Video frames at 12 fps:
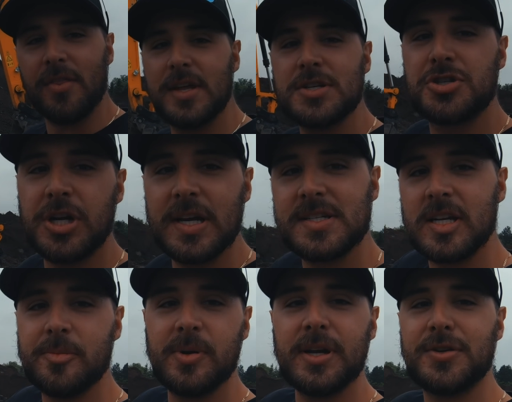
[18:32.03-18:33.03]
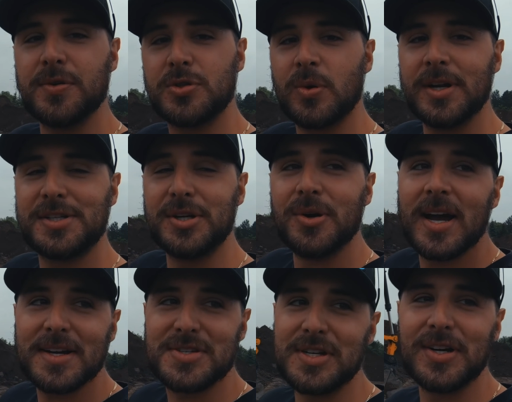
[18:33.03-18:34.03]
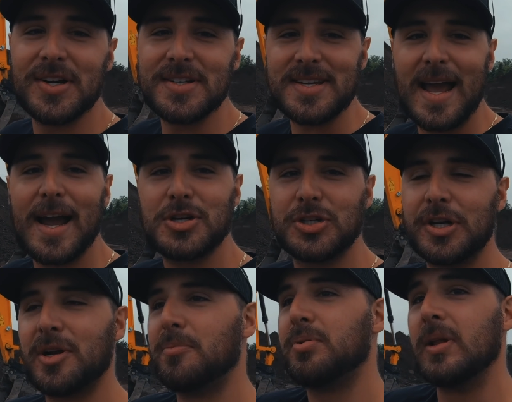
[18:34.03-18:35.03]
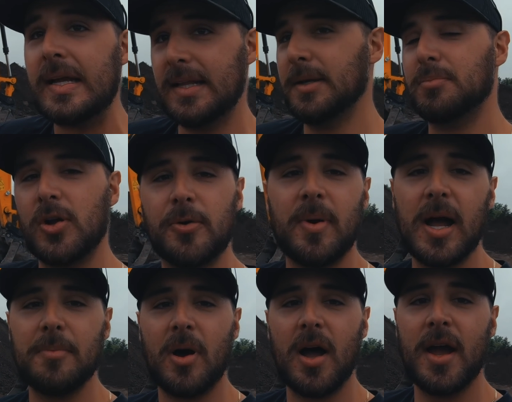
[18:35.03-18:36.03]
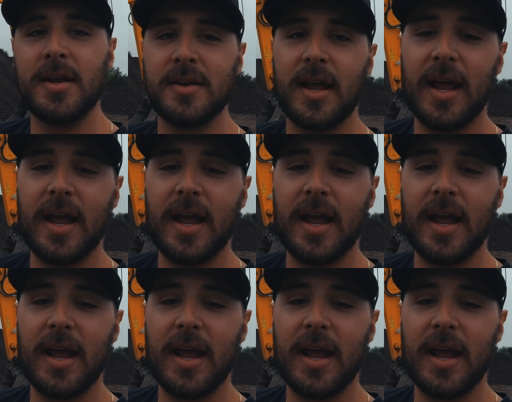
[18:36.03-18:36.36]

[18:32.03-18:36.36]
this JCB 222X series actually completely blew my mind,